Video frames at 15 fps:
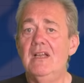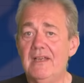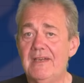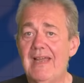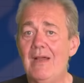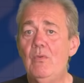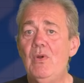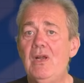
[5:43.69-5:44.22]

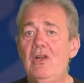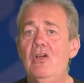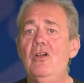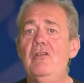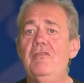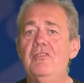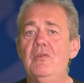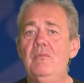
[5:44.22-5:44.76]
and how we
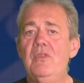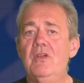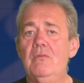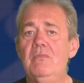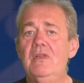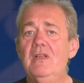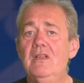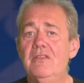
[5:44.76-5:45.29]
learn from
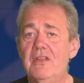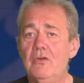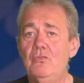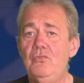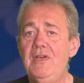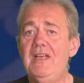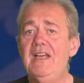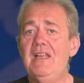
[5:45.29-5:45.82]
them that
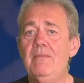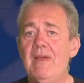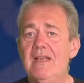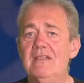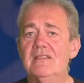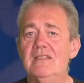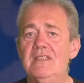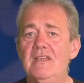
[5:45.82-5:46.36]
really
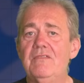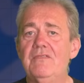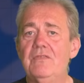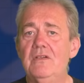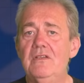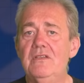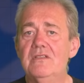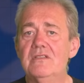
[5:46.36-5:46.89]
makes the
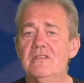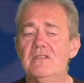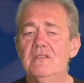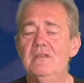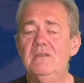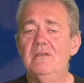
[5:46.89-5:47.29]
difference.